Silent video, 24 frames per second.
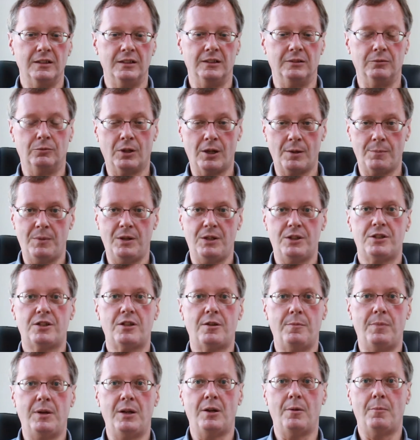what it means to
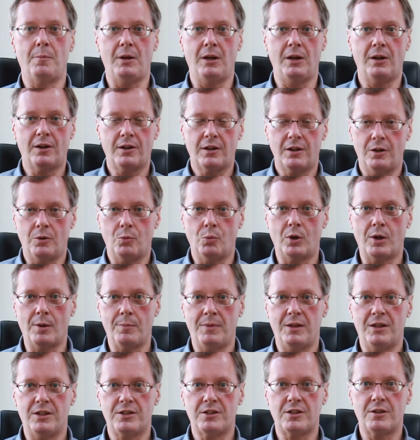be an American, what it
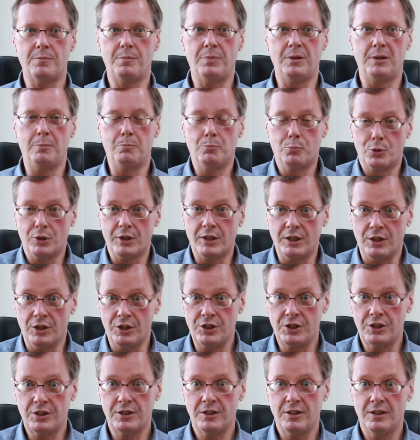means to be
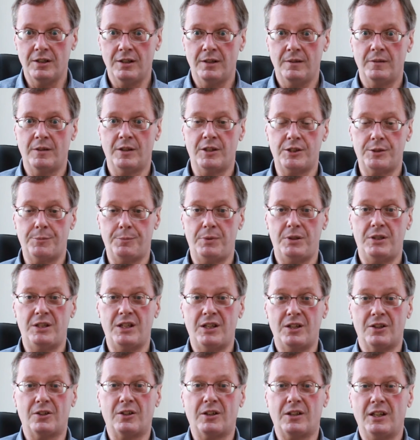British. That's a
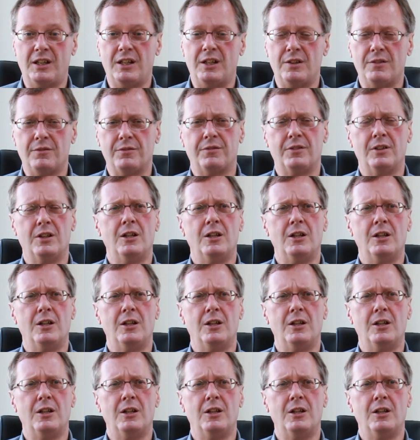particular kind of